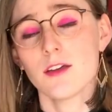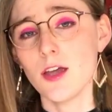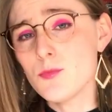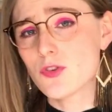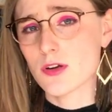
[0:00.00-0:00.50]
I'm
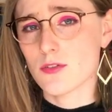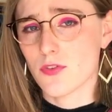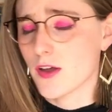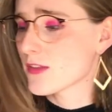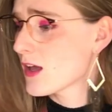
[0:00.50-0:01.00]
trying to
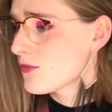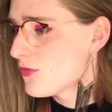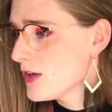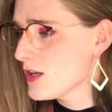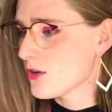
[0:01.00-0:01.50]
find that
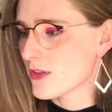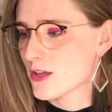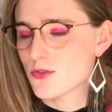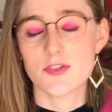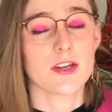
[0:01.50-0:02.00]
video that you
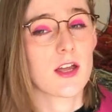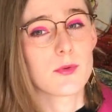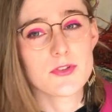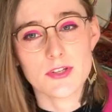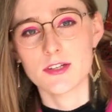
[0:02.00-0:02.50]
said I
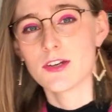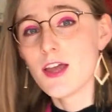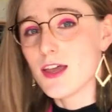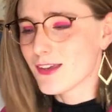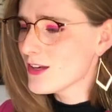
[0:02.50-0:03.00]
was in.
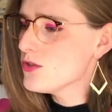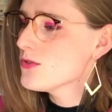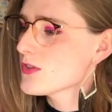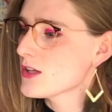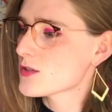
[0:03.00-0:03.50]
Can you
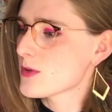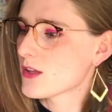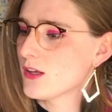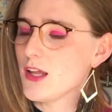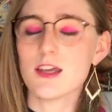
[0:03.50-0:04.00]
send me the
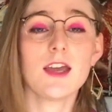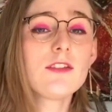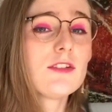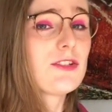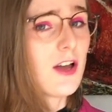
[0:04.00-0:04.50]
link and
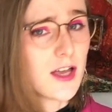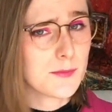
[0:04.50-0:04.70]
the time,